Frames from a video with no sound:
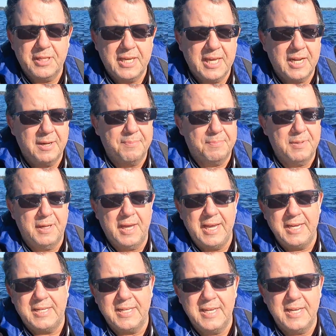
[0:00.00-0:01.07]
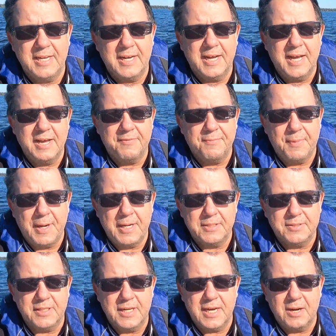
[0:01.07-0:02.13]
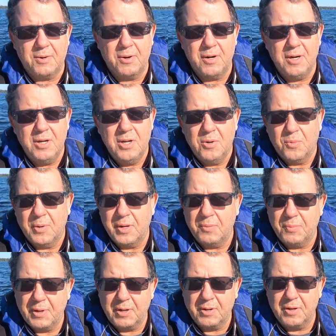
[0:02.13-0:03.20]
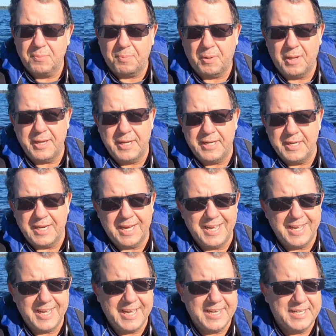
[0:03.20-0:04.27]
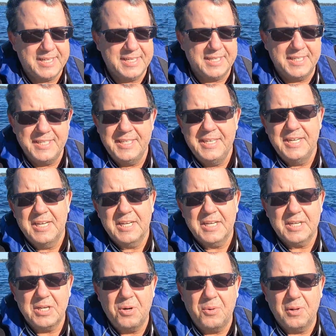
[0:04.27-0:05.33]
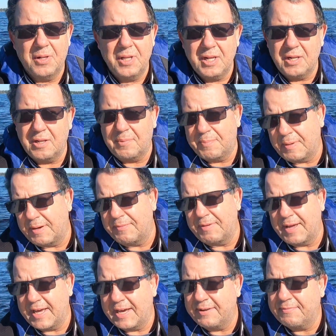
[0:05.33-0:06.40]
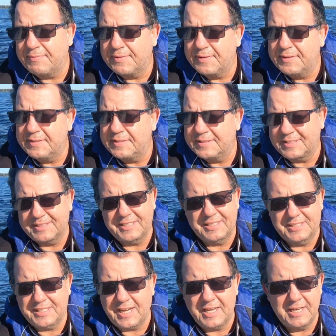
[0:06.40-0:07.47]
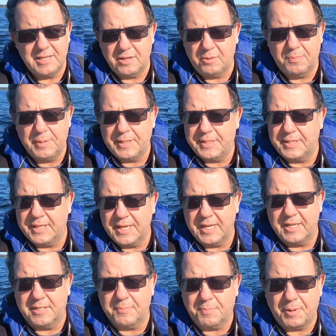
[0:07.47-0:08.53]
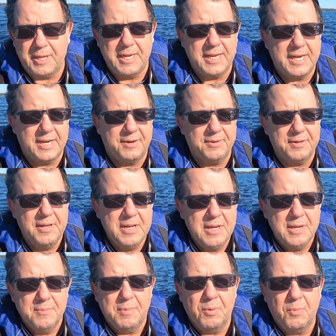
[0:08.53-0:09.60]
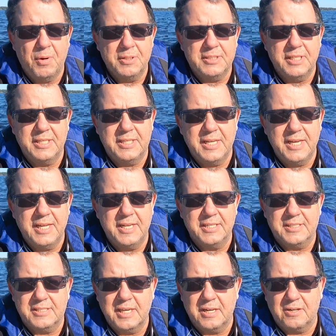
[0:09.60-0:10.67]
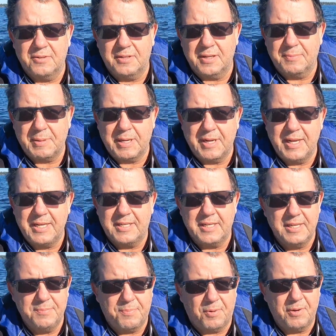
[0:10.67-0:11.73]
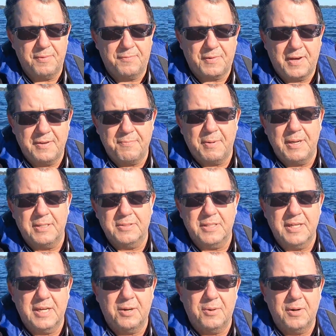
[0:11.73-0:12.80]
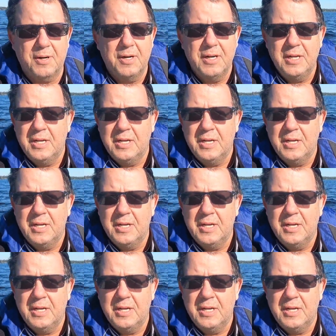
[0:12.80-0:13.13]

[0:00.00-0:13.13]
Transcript: to get up to 18.5 miles an hour when it went on the plane. I had to go a little above half, just a tiny little bit, to get it to plane out, but once it did, it settled to about 18.5 miles an hour.